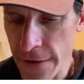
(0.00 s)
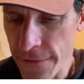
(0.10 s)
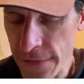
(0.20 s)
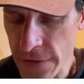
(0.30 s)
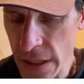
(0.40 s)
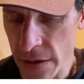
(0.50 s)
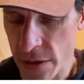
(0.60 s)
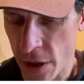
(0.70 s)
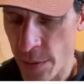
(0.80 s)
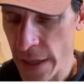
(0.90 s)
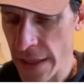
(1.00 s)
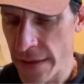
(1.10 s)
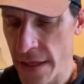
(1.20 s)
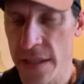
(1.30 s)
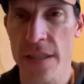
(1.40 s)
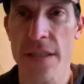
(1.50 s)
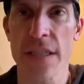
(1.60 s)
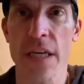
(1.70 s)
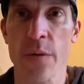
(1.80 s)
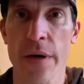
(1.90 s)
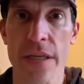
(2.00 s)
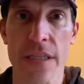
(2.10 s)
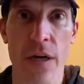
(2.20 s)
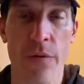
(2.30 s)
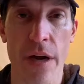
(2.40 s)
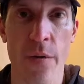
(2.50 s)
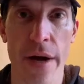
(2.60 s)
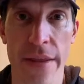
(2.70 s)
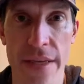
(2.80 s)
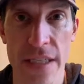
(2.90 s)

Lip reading: the 15th term in this sequence. Now, right away, this